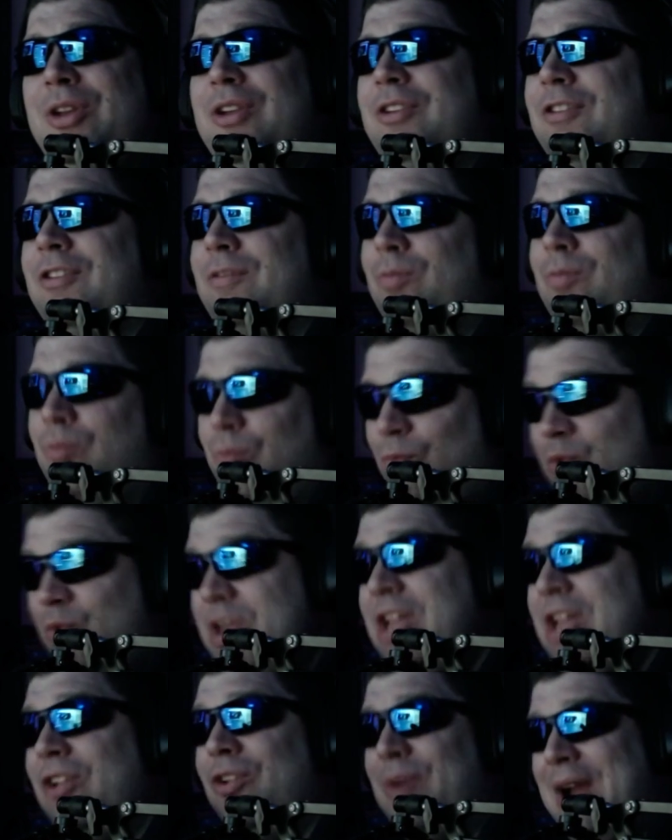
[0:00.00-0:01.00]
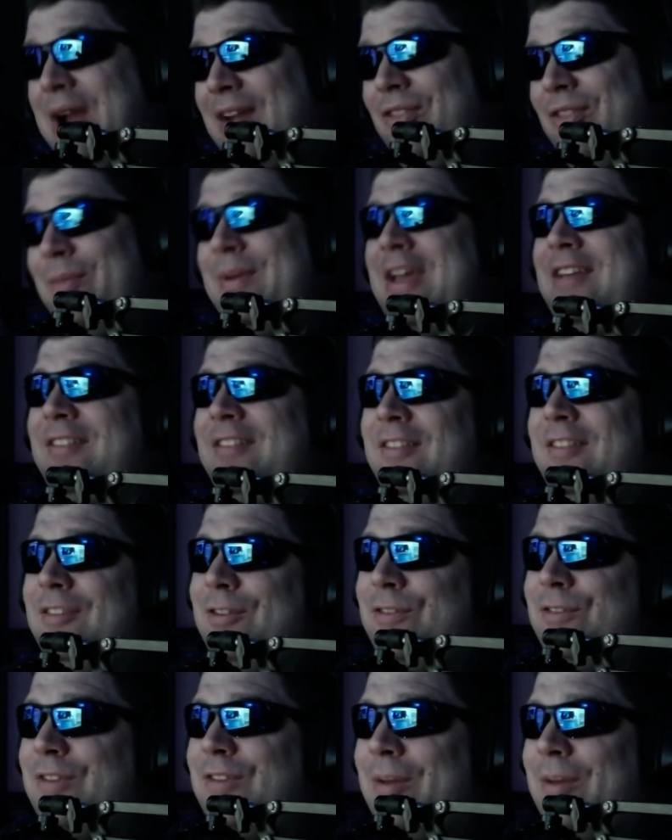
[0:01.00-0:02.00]
you could just wheel around the bases
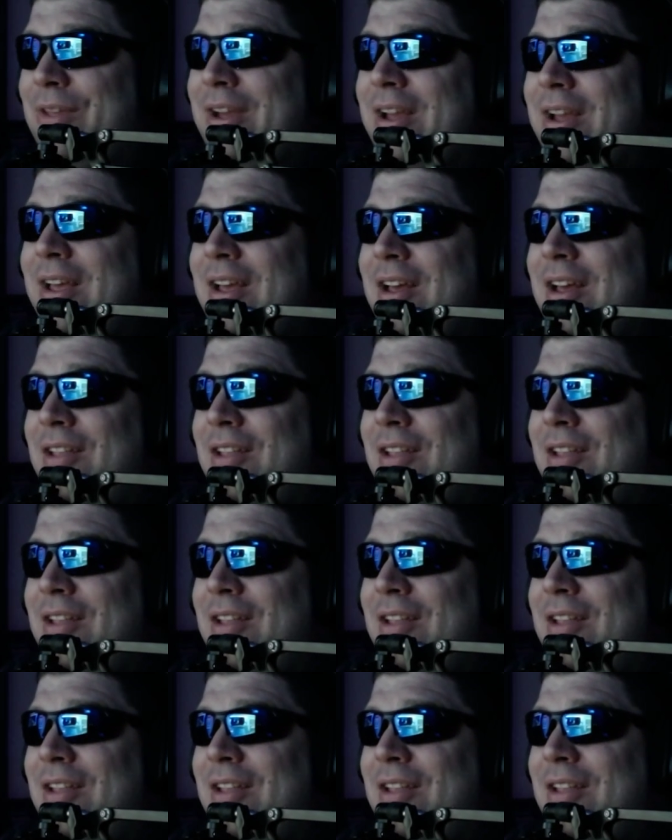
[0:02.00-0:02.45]
or something.